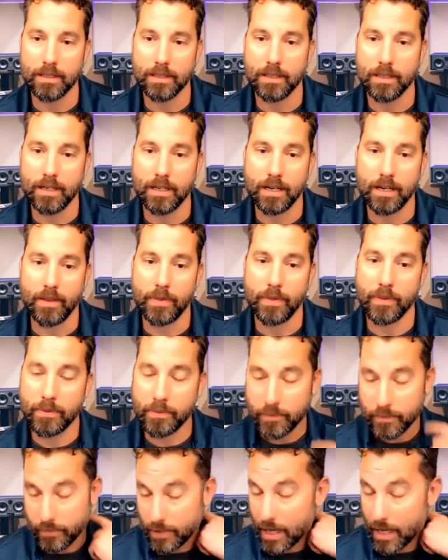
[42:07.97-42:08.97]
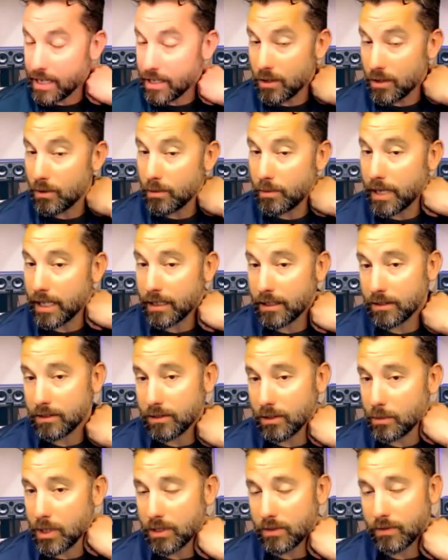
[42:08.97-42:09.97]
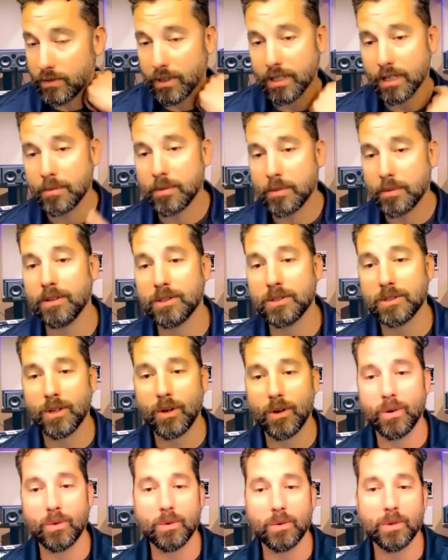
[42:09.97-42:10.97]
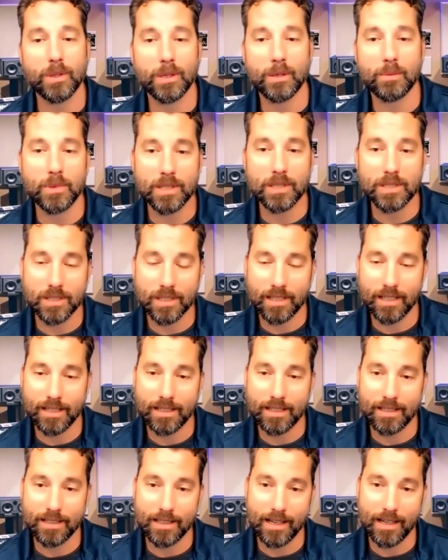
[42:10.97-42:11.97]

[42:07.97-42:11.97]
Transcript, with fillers: Yeah. Uh, thank you, Rebecca, so much for coming on the show. I really appreciate it.